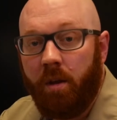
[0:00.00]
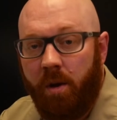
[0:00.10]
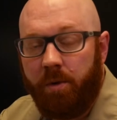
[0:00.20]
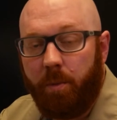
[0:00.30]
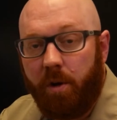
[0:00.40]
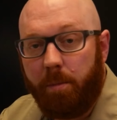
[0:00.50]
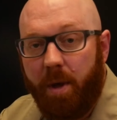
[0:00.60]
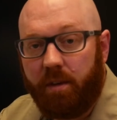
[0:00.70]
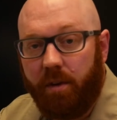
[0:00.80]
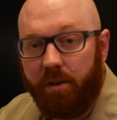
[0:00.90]
Hello and welcome
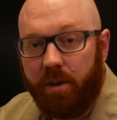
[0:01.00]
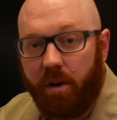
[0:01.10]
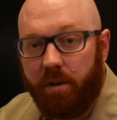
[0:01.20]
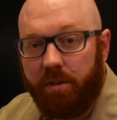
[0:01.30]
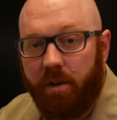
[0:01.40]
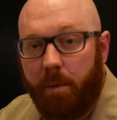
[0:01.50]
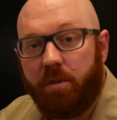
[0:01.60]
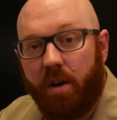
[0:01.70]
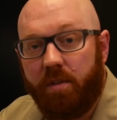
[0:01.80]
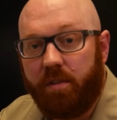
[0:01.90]
back to LD Carlson. I'm
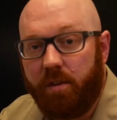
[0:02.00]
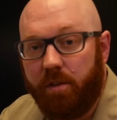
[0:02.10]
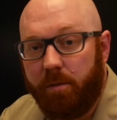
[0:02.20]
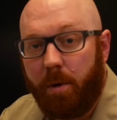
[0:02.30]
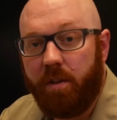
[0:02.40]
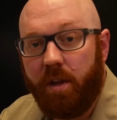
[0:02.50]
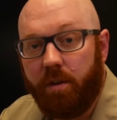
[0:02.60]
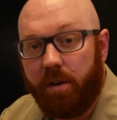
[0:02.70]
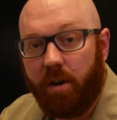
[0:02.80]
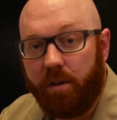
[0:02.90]
Travis Sessions, part of the
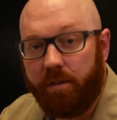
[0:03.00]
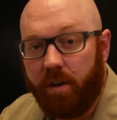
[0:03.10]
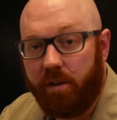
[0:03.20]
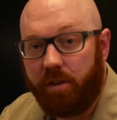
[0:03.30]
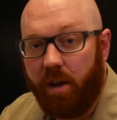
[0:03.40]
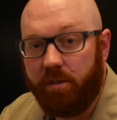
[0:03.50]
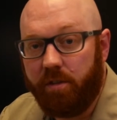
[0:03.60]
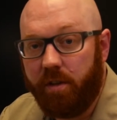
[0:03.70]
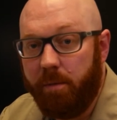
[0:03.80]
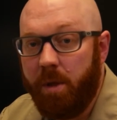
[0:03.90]
LD Carlson education
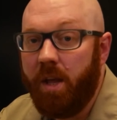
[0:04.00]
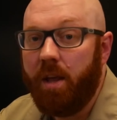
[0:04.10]
team,